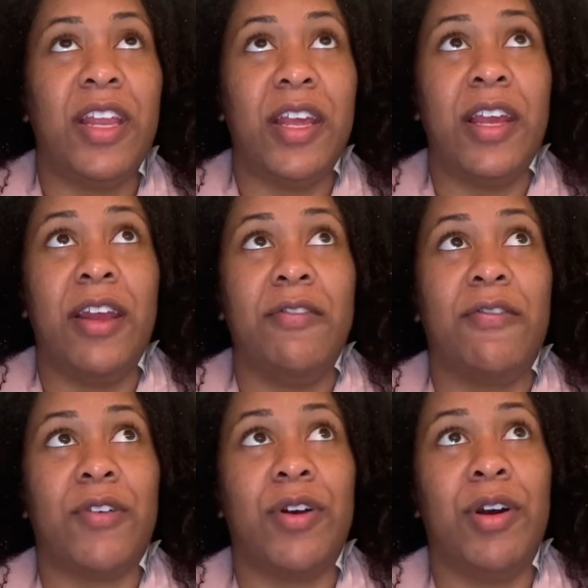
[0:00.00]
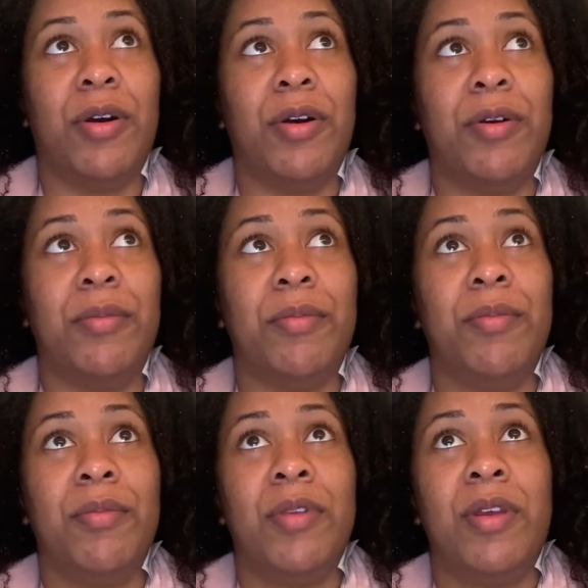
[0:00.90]
in from
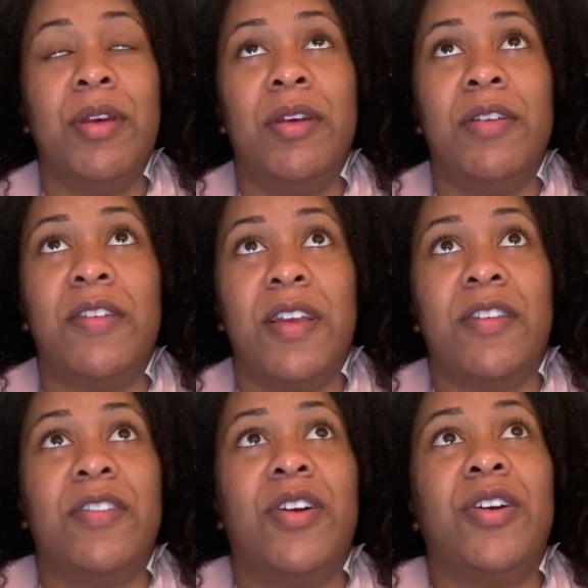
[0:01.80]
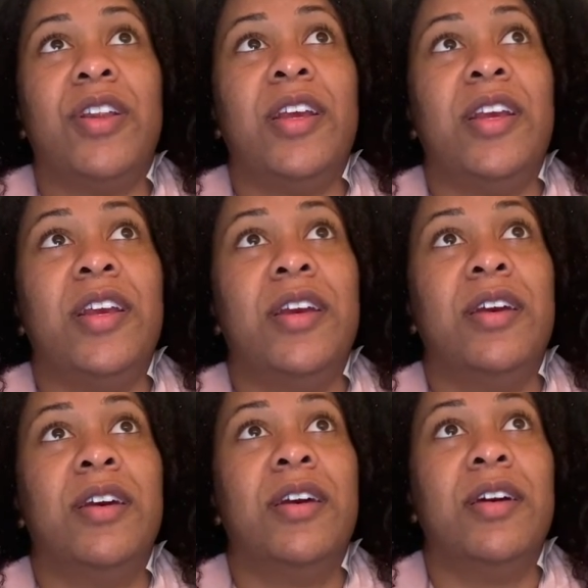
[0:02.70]
6:30
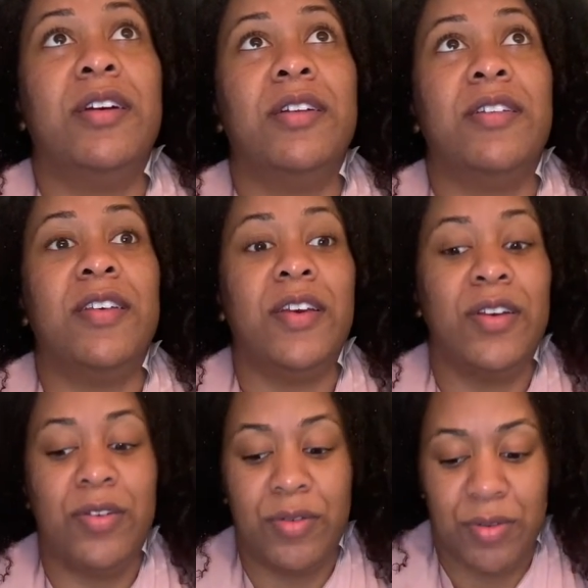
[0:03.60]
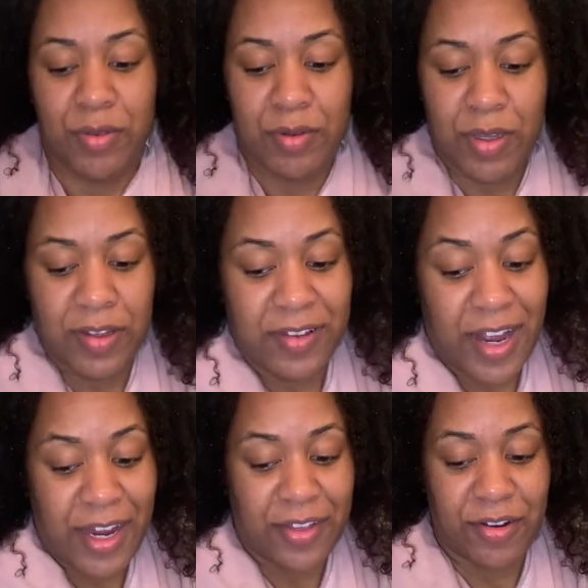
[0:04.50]
until it's
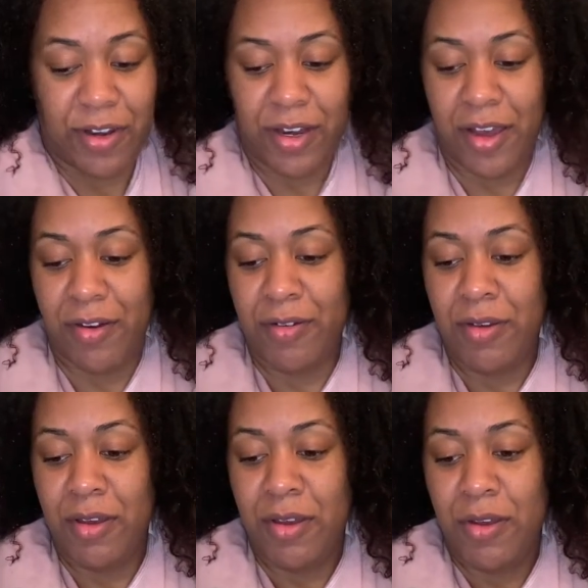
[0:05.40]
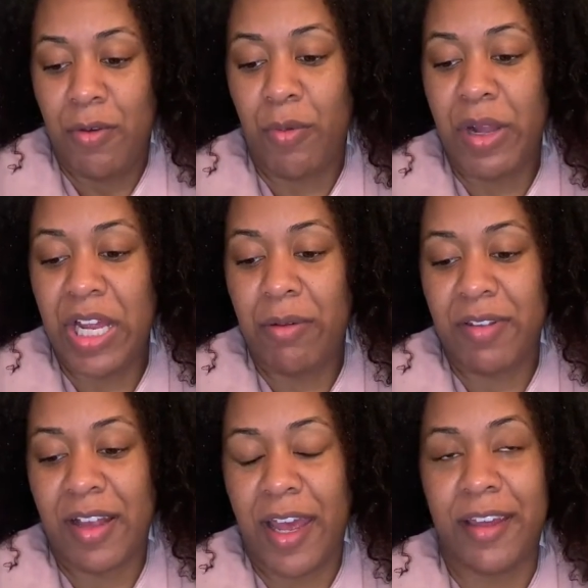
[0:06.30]
9:30 now. But really it
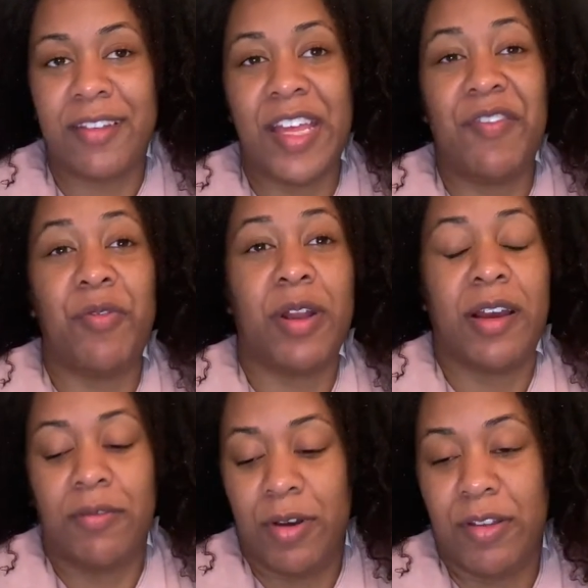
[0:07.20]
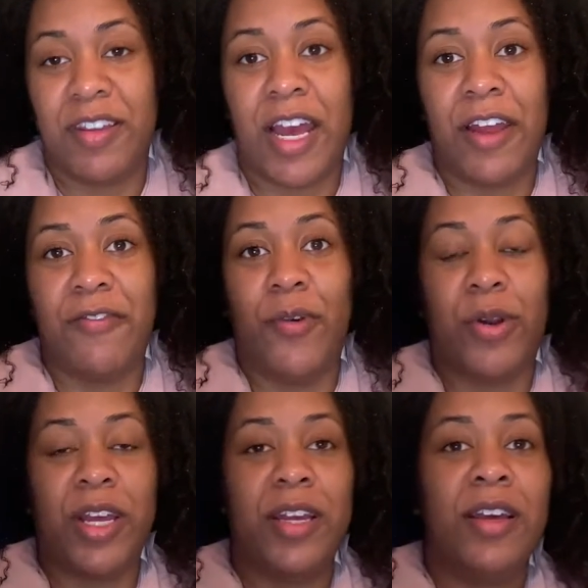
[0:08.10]
was like 7 when it was
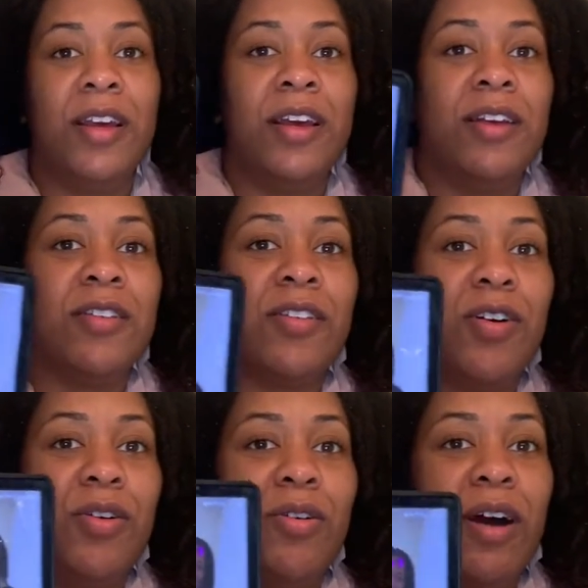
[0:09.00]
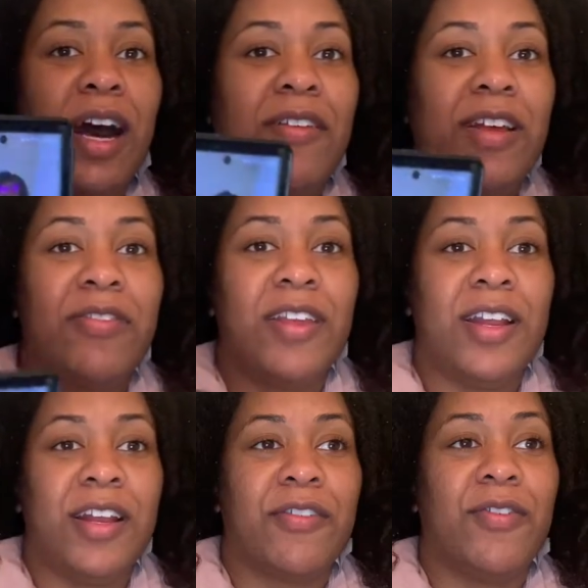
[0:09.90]
9:40. So I left it
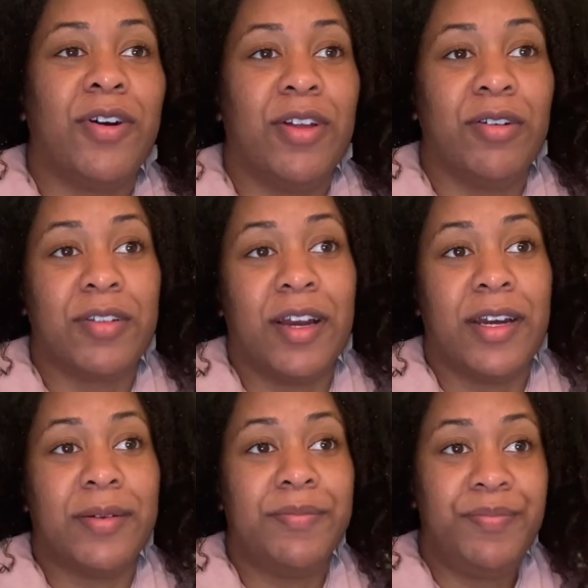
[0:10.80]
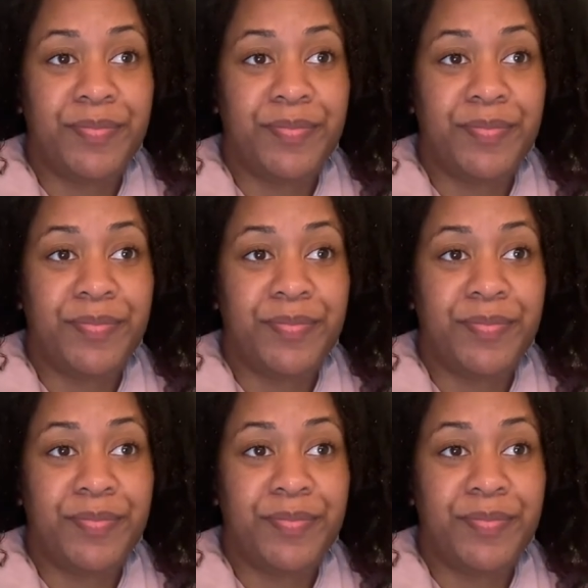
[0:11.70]
in there for a long time.